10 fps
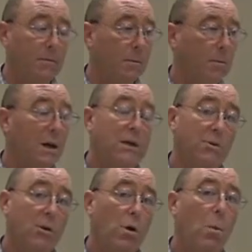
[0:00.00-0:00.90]
better
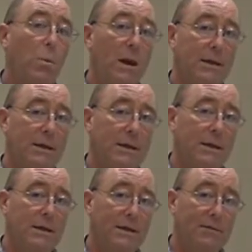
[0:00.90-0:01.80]
and complex
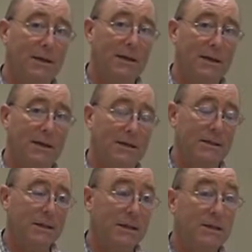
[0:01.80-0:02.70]
living
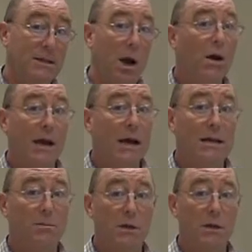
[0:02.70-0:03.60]
things. It's the only
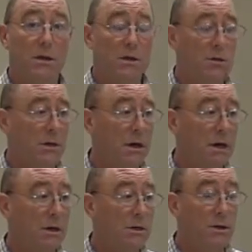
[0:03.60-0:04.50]
atom that can do it.
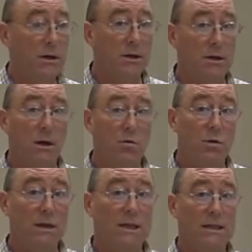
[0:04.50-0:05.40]
So I can
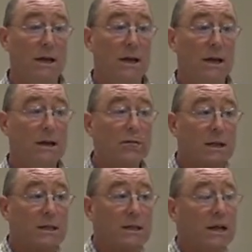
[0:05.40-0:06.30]
really say, if
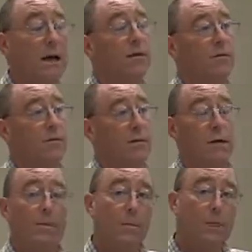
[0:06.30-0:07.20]
there's life
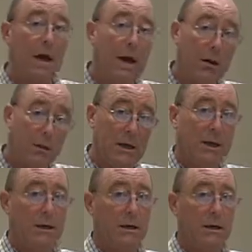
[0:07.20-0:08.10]
out
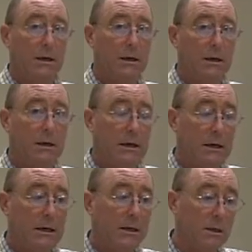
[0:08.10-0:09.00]
there
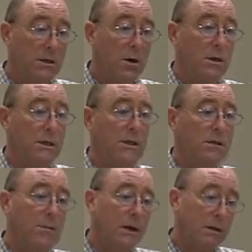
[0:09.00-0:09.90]
in the solar system
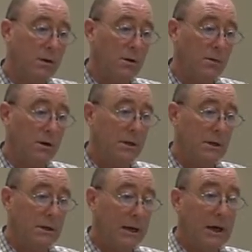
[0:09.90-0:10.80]
and the
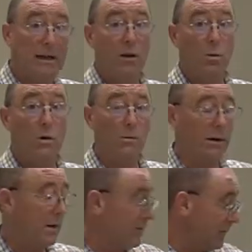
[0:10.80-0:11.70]
universe, and there will be,
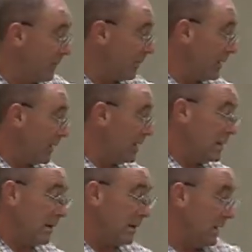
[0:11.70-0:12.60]

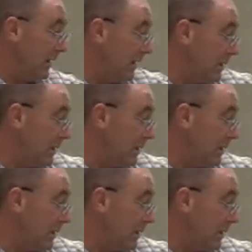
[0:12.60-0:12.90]
it's